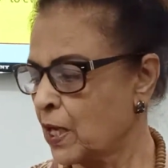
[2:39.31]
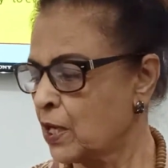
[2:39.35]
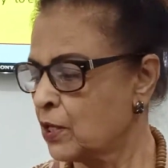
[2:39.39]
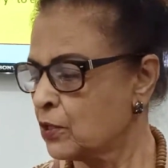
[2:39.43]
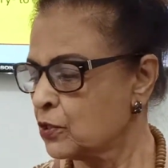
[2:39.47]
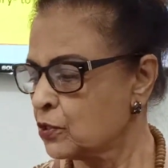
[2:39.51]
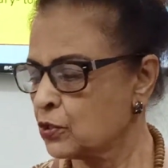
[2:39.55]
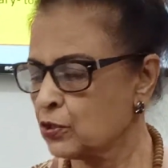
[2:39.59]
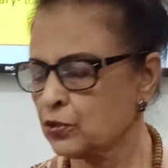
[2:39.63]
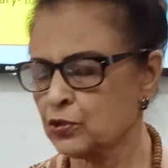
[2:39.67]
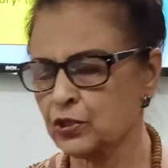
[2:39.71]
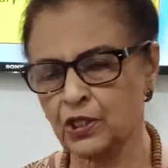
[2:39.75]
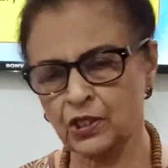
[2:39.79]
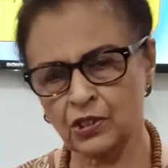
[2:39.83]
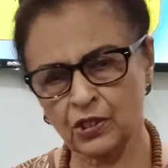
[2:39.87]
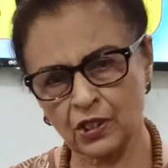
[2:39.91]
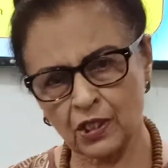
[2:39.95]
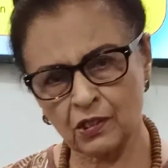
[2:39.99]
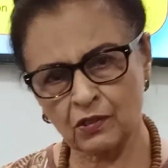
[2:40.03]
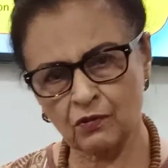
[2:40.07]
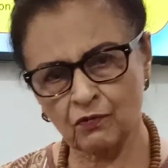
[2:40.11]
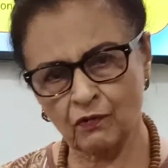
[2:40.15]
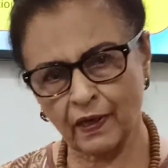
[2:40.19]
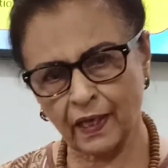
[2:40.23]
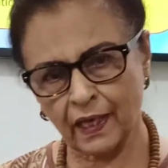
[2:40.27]
So this
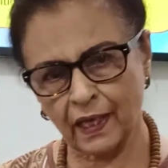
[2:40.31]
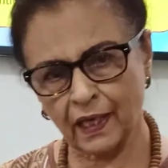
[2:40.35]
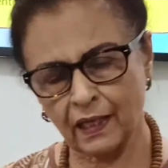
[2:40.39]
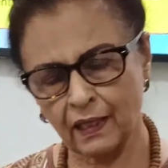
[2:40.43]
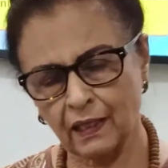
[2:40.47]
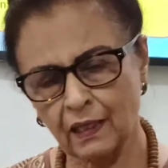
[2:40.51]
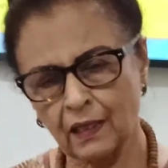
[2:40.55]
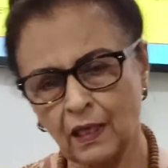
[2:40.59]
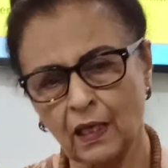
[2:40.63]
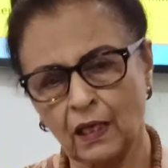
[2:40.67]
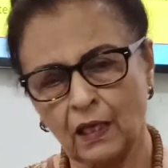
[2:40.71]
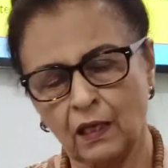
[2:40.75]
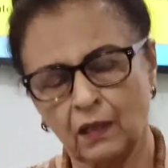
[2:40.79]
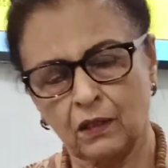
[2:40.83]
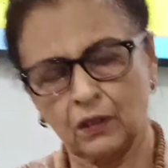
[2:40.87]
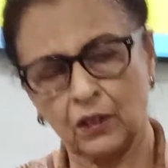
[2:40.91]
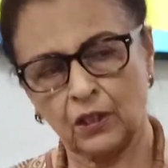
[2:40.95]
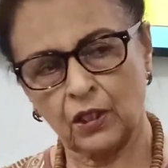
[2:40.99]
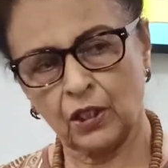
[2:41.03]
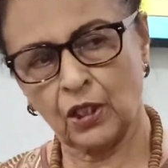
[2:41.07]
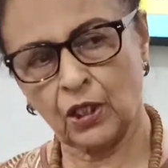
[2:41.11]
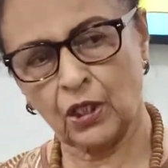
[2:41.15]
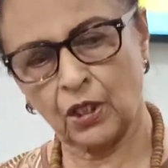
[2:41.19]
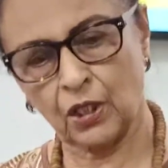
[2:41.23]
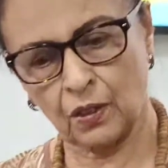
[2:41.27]
is where
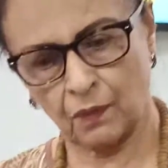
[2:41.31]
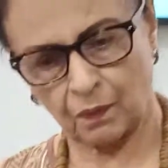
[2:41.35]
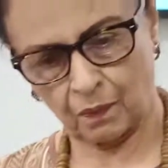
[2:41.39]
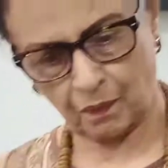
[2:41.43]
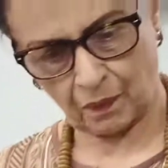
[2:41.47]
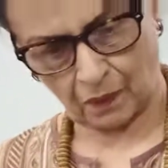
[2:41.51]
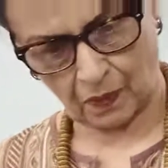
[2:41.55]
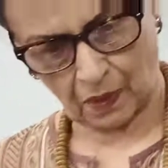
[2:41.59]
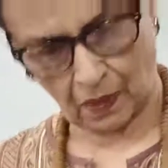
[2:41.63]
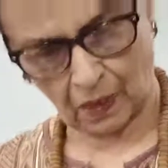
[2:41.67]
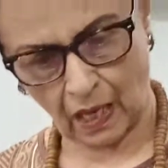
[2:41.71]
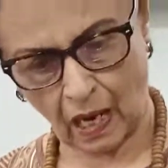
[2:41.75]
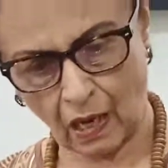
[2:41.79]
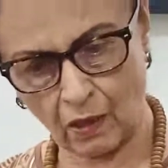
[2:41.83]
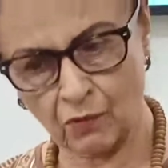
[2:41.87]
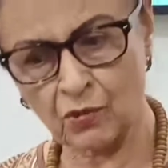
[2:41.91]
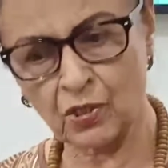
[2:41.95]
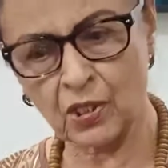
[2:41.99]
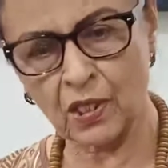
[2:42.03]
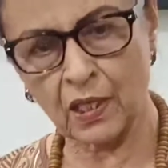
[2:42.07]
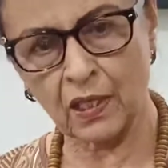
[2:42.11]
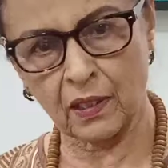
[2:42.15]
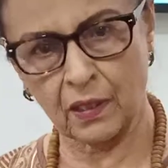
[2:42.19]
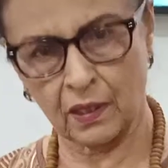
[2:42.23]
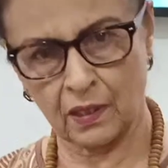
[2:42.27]
the
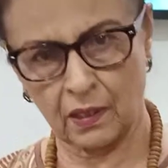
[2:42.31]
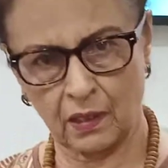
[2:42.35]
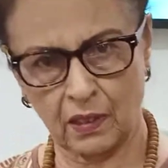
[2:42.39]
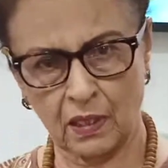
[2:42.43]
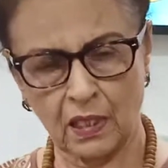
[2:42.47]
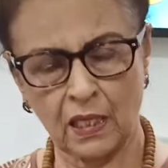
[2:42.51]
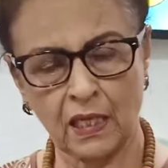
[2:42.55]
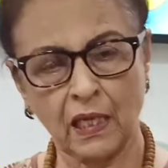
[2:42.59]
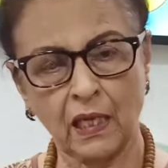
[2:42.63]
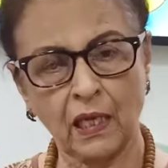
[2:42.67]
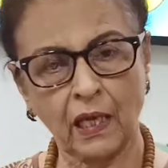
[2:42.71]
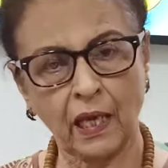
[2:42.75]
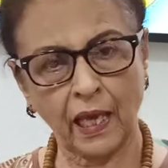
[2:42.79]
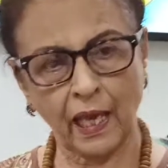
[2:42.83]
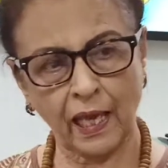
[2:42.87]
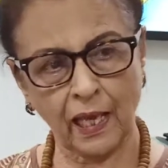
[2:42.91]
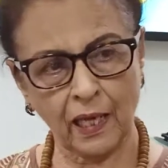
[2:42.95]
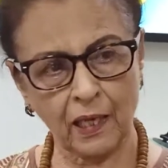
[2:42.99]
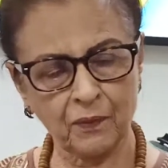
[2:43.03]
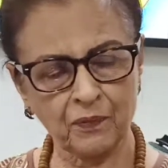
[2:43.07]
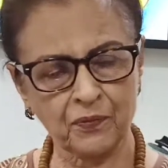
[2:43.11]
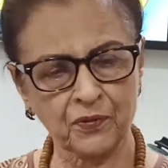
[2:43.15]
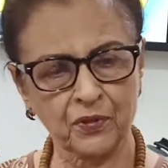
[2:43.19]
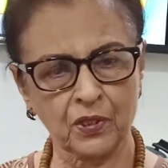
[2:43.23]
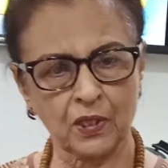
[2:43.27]
counselor
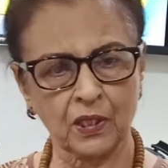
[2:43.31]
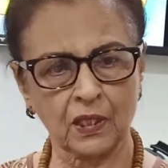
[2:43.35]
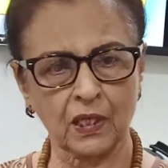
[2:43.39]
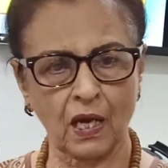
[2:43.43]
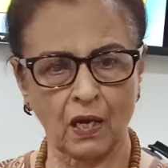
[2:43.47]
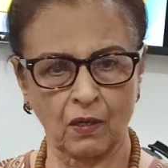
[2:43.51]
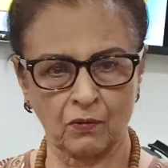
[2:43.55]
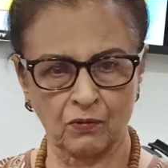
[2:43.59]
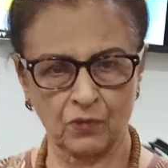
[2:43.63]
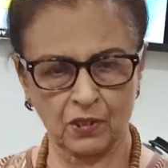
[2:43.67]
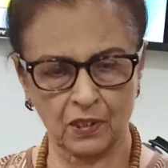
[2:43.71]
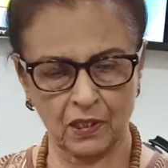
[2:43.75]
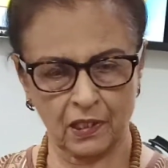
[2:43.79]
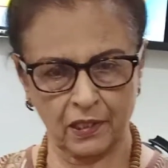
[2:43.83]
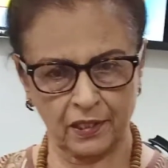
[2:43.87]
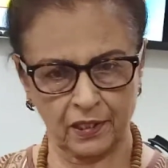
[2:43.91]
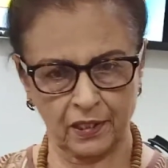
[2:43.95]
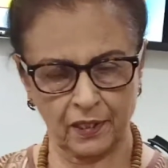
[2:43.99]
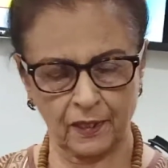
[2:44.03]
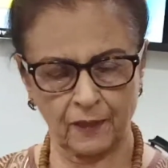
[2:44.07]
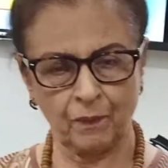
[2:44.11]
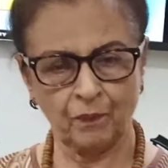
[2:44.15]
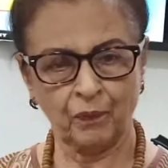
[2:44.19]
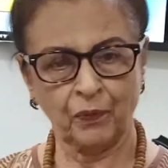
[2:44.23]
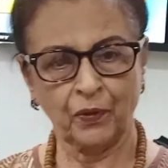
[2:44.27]
helps the
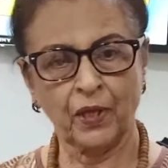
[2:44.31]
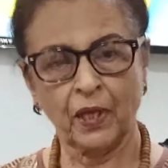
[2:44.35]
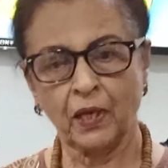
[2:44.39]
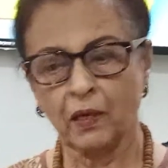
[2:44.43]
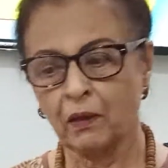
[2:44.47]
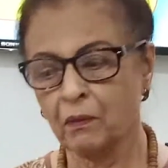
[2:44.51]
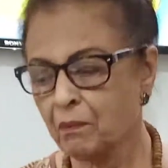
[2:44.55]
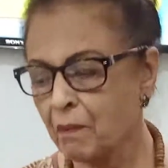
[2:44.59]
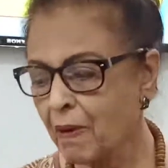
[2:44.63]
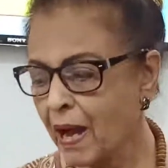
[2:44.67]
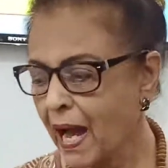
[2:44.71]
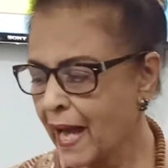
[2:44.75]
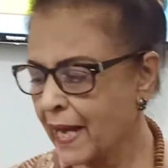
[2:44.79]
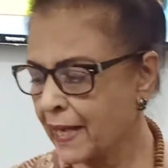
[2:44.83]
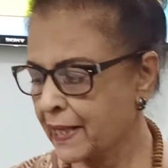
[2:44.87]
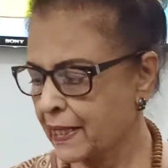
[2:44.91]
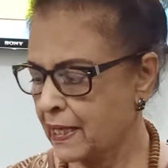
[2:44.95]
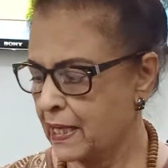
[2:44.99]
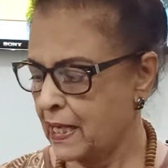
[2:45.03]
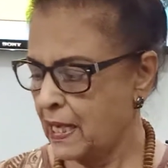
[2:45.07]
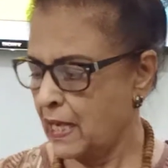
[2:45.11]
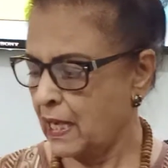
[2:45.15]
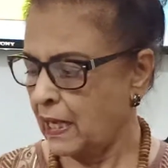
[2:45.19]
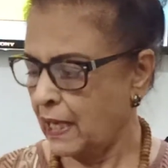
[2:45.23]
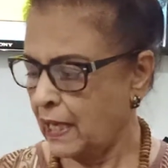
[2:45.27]
counselee by
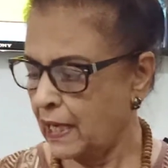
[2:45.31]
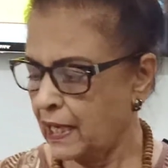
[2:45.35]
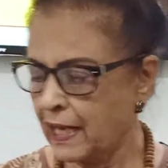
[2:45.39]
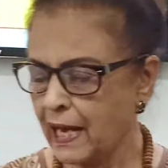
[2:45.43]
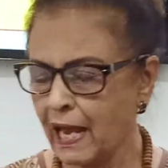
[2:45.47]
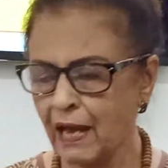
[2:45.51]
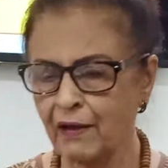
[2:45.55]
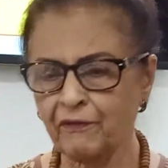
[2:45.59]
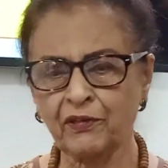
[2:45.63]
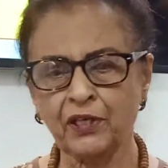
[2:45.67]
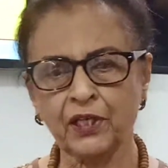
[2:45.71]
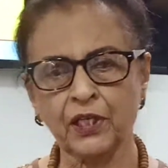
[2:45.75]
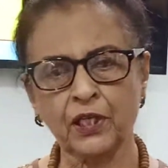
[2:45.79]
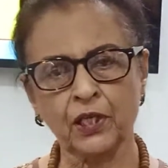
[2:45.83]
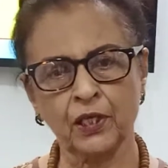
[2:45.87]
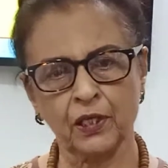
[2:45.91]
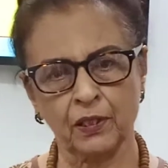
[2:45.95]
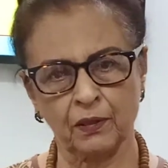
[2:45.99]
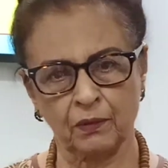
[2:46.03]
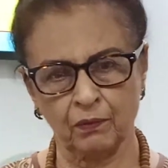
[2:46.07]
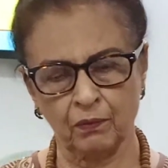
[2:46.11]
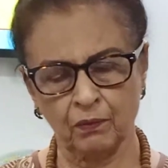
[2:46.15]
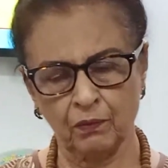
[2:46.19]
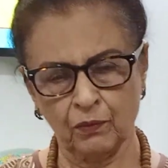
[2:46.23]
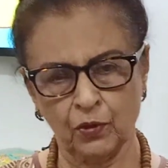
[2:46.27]
allowing
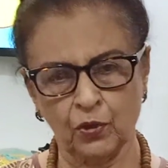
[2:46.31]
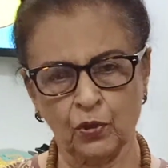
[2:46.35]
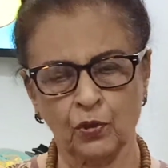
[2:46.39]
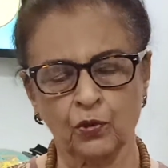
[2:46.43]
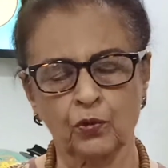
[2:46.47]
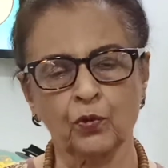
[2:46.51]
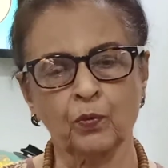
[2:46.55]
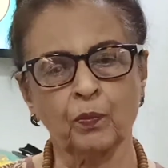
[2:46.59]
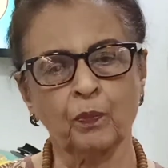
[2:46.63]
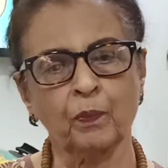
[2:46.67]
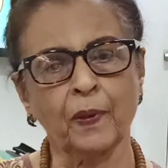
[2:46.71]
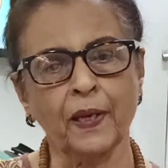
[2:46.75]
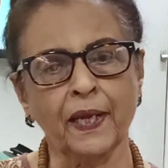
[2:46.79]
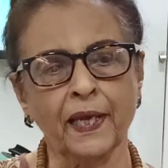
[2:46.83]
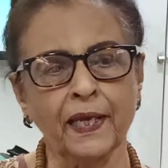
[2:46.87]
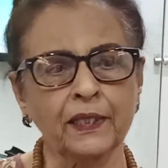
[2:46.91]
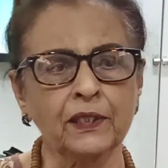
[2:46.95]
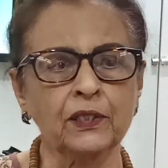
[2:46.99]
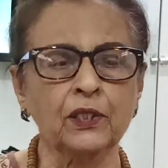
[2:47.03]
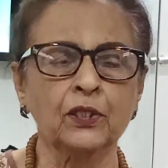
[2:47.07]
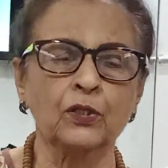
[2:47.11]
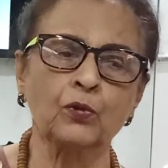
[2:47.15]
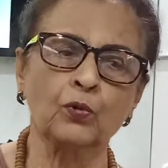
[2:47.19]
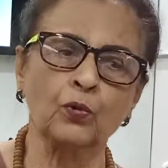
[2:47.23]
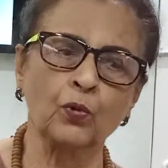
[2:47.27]
him to play
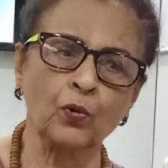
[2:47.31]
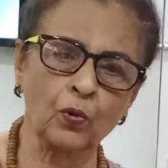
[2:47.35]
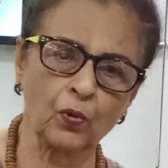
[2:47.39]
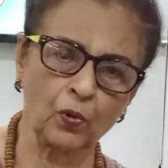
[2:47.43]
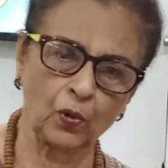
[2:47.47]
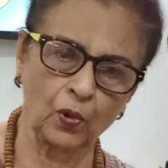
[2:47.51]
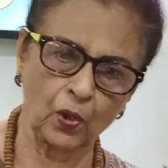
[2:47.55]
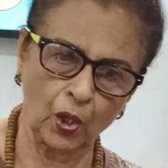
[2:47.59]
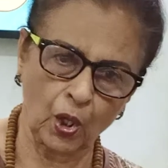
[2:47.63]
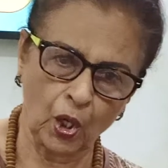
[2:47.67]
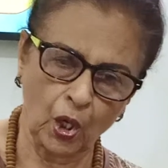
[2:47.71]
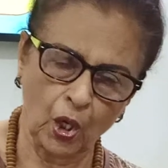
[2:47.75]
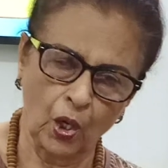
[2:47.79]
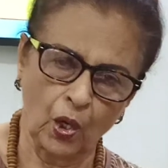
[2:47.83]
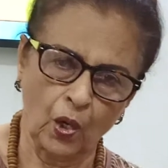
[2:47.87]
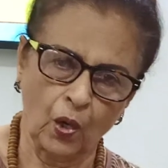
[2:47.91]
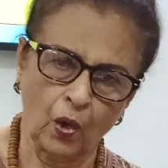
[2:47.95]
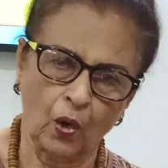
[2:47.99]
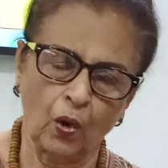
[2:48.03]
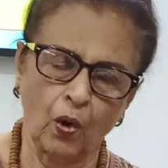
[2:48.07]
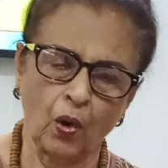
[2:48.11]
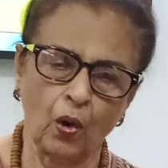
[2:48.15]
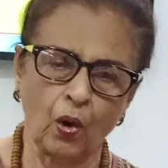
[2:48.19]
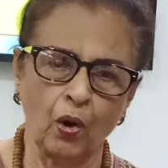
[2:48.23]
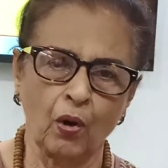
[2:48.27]
the role
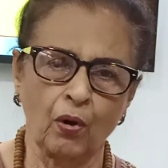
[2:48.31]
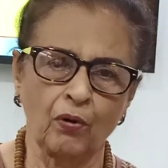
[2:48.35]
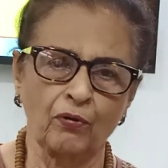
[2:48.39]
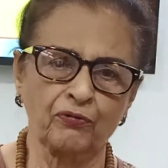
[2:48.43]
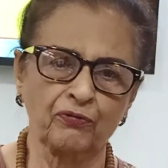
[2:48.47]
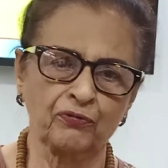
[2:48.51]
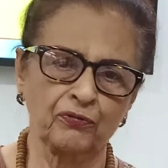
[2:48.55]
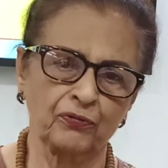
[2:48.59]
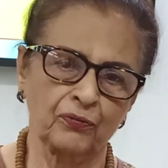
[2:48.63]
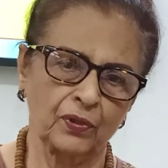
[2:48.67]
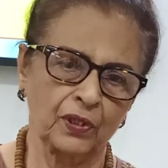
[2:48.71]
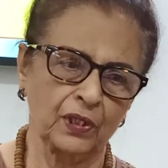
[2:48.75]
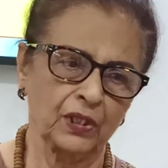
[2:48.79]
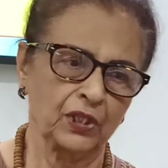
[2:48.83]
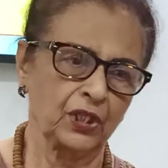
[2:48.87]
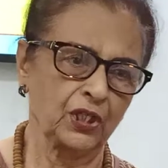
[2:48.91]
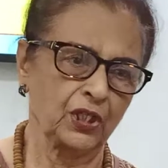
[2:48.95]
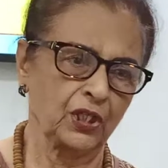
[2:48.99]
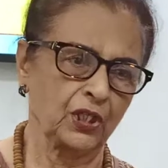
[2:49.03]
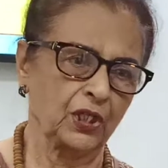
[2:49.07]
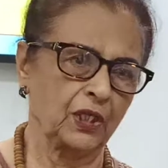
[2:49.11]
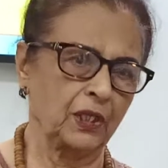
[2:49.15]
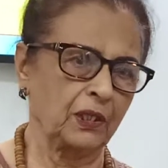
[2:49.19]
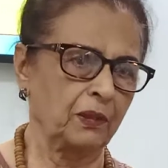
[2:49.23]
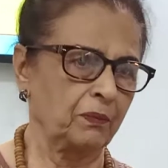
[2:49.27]
of
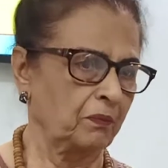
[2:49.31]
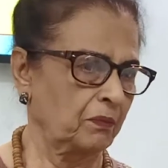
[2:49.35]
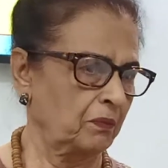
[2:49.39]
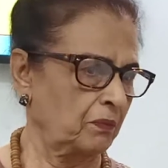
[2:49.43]
the